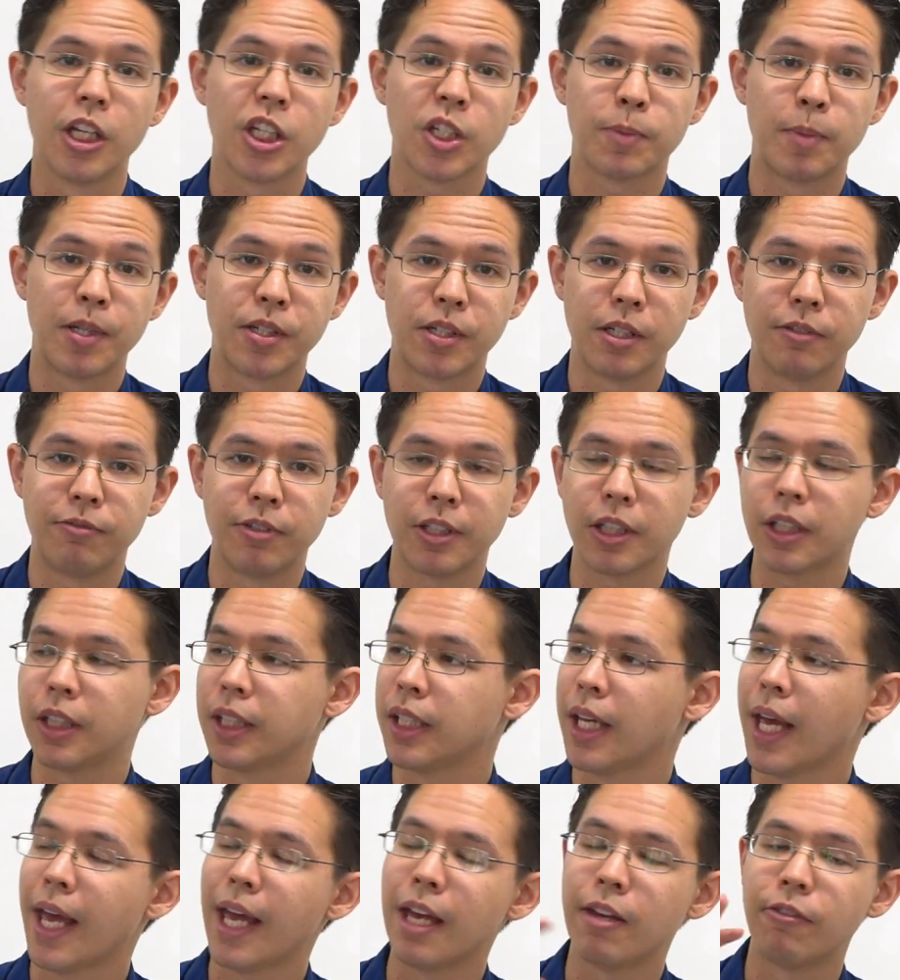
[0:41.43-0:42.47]

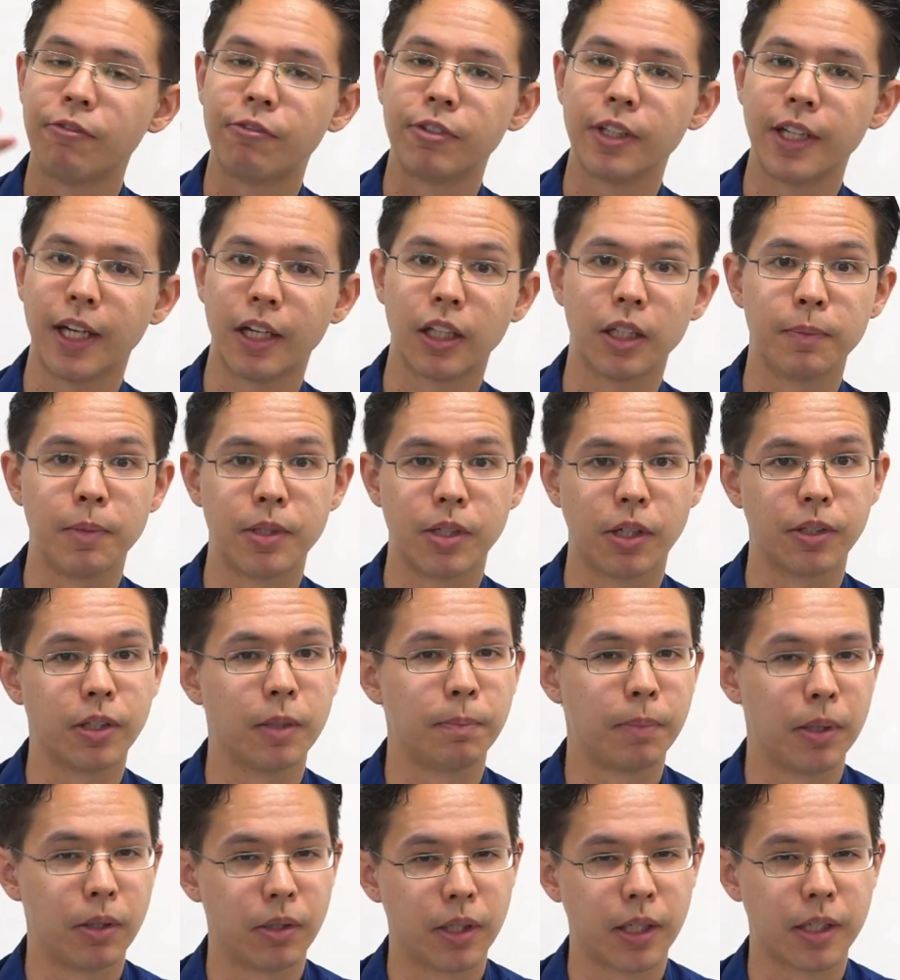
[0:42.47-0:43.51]
Specifically, every element on
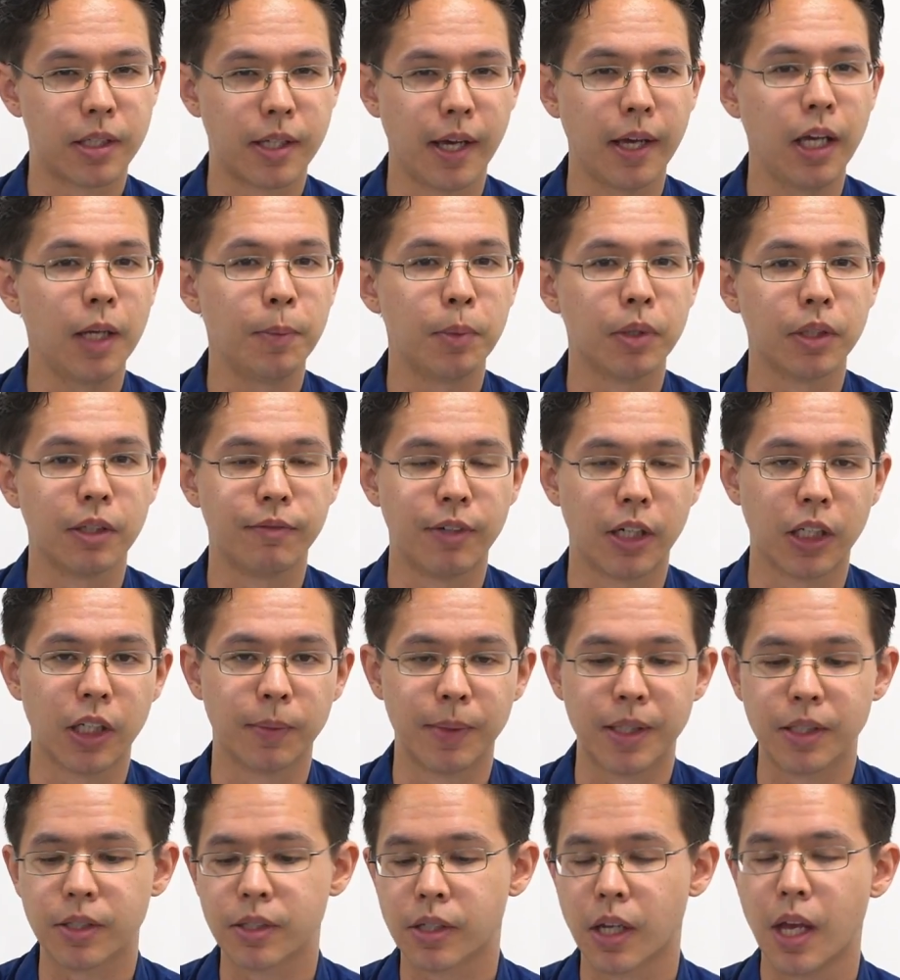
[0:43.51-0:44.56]
the periodic table of
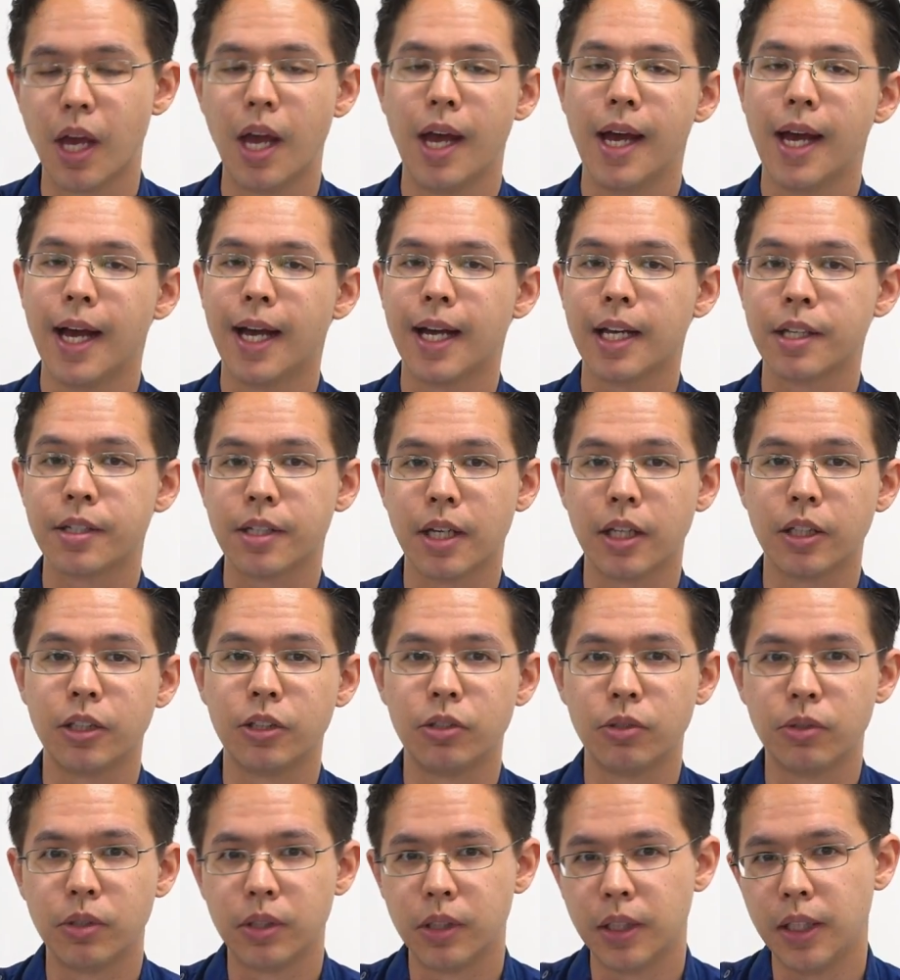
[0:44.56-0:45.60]
elements has a
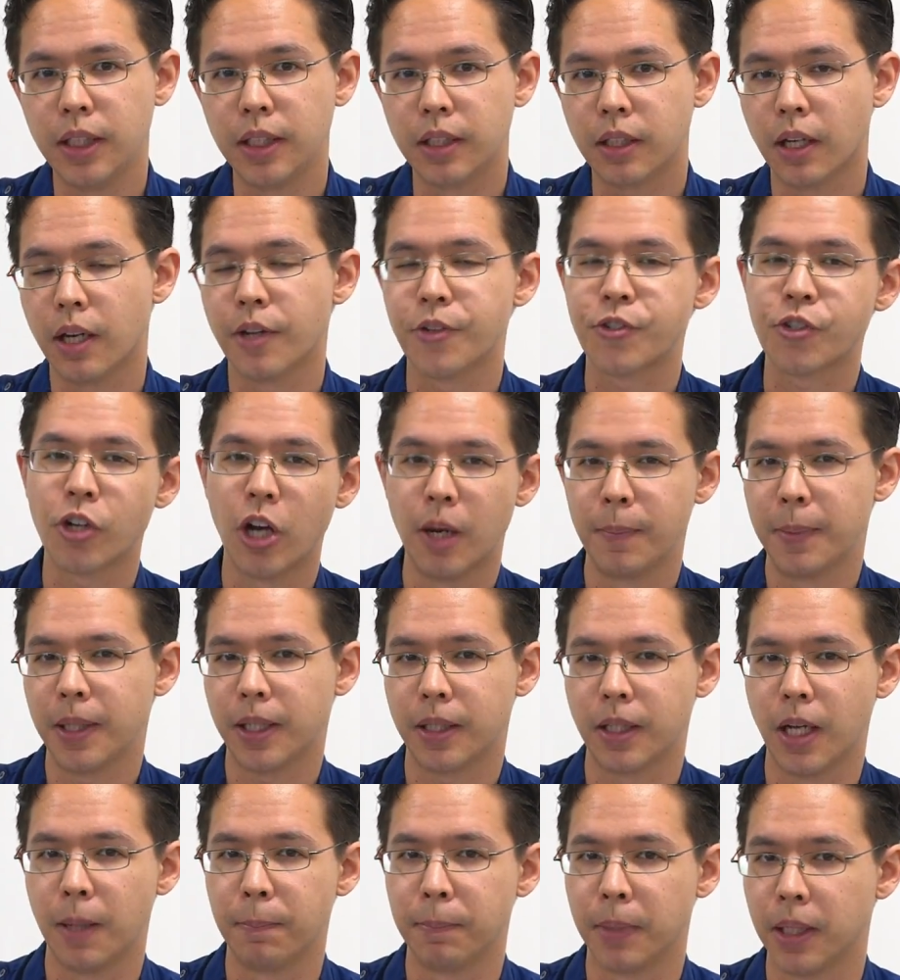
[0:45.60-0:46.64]
unique
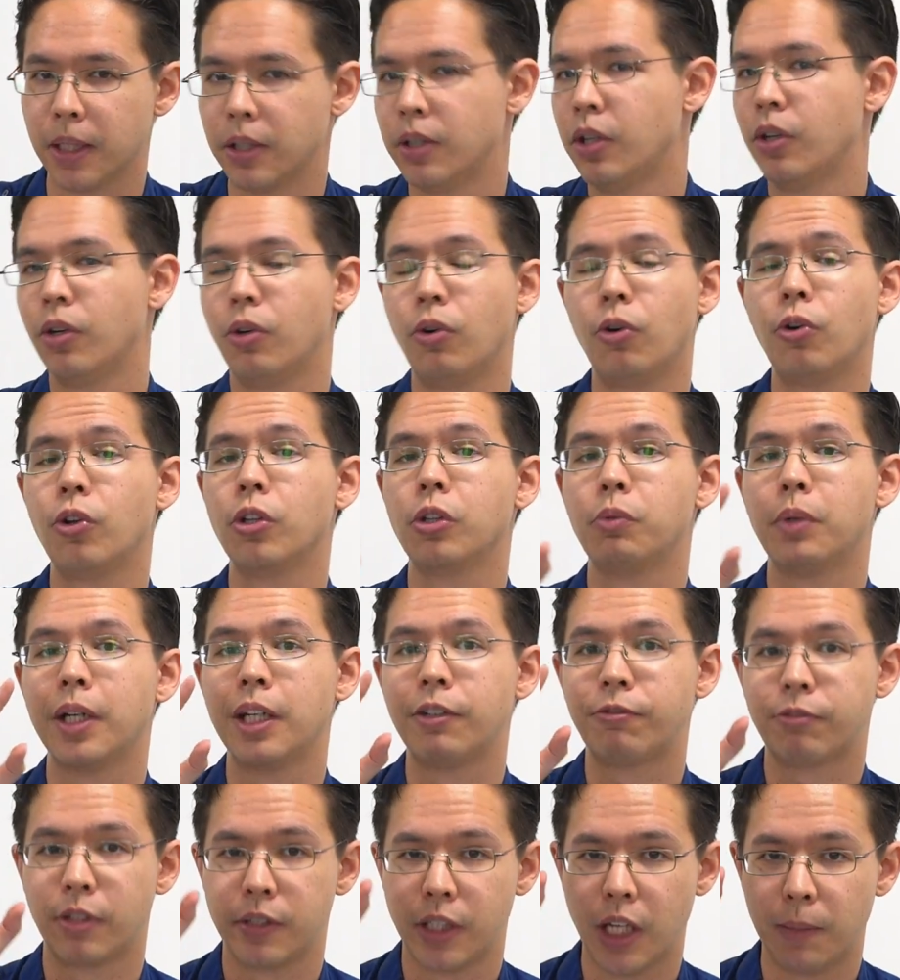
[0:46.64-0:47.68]
atomic number, all the
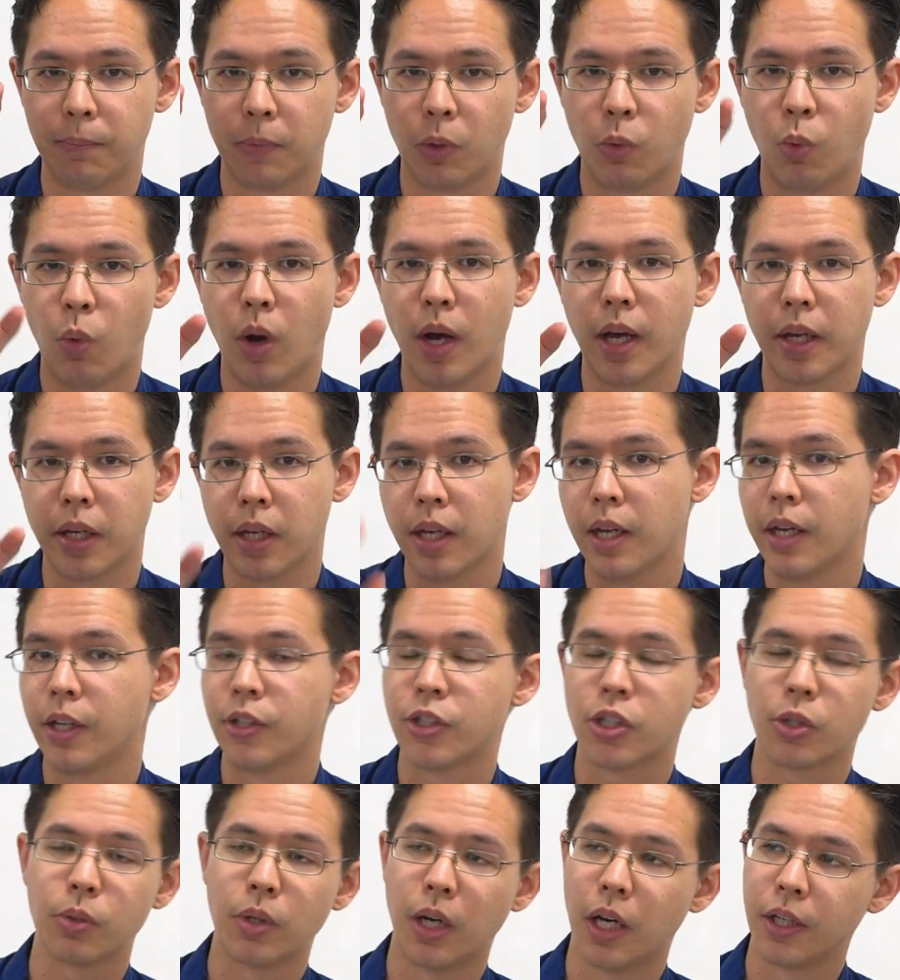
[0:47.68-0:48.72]
way from number 1
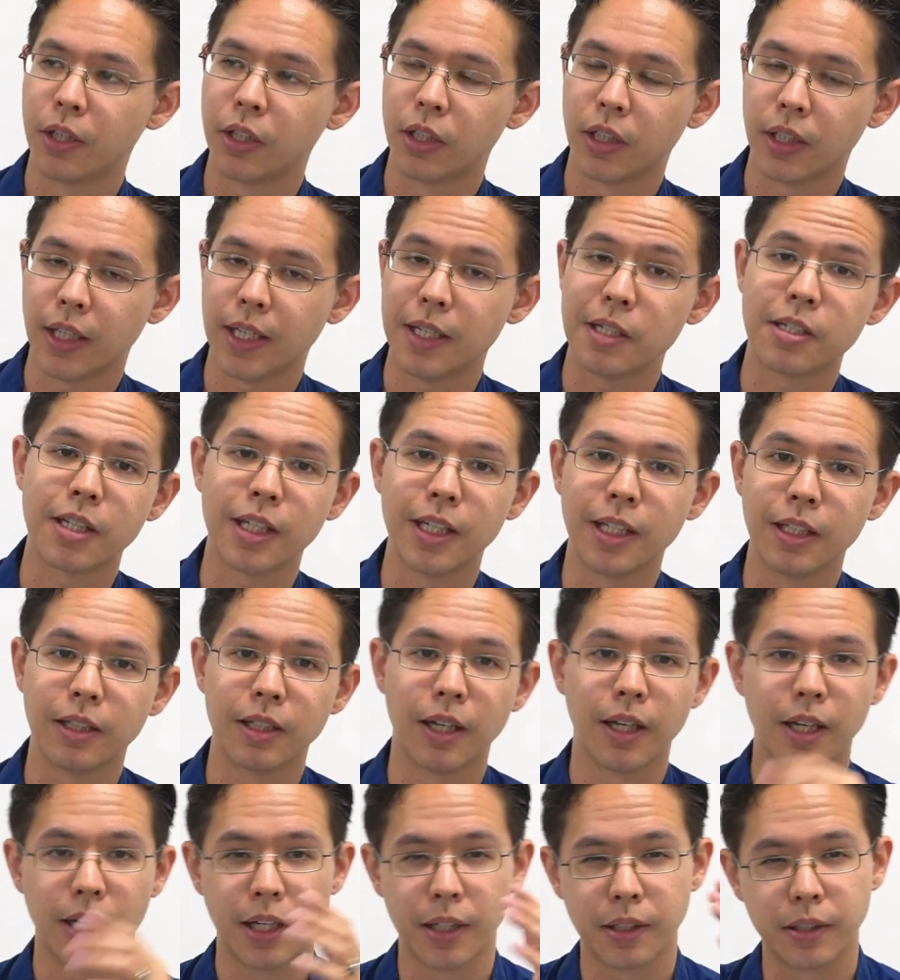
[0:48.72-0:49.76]
to
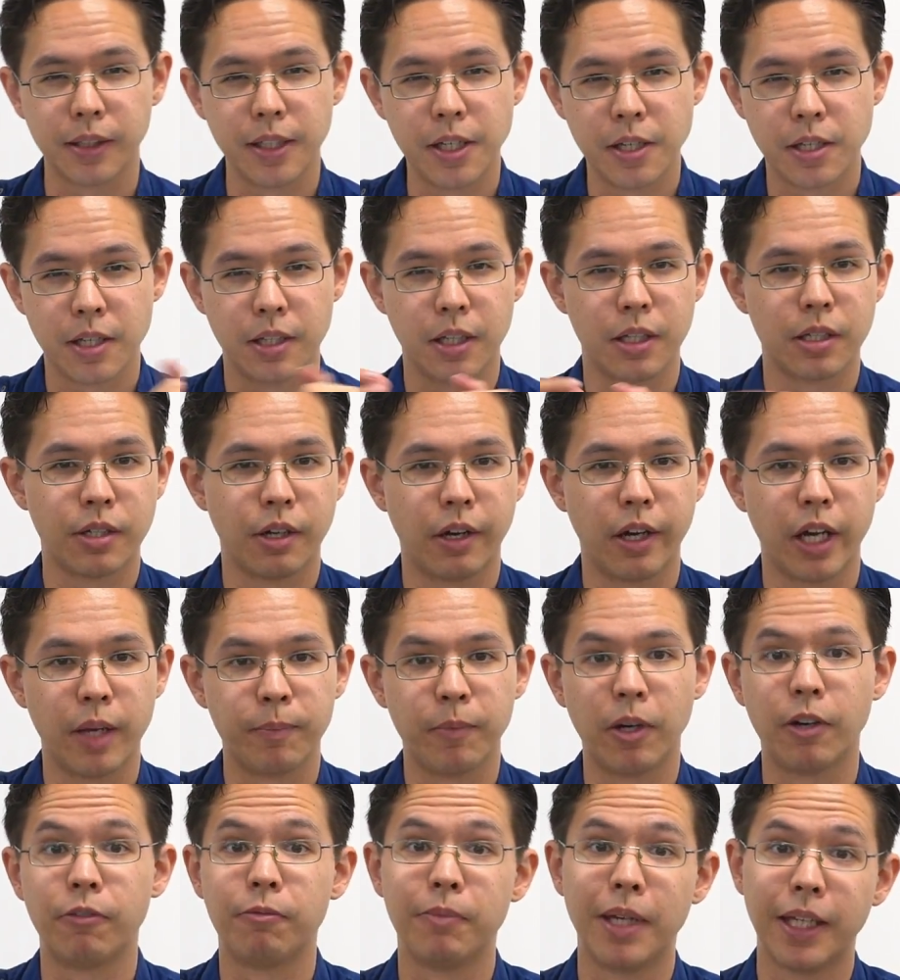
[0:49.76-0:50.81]
118, at least at the
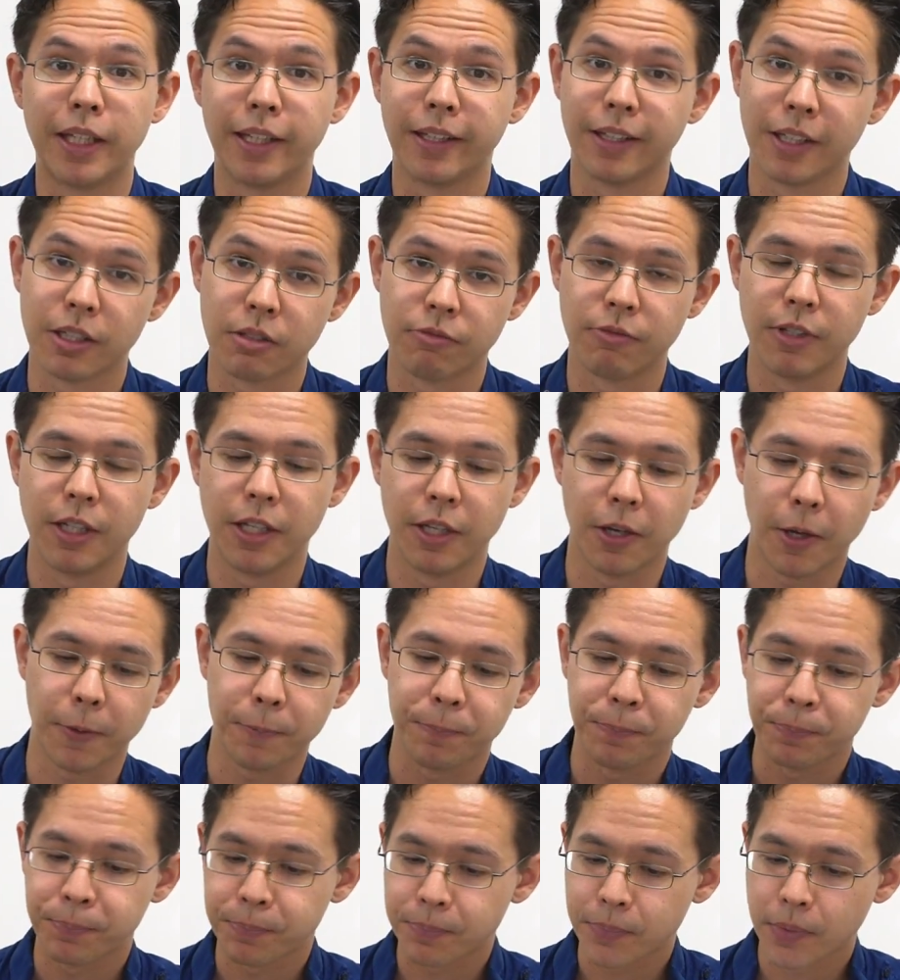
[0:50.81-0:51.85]
time of making this video.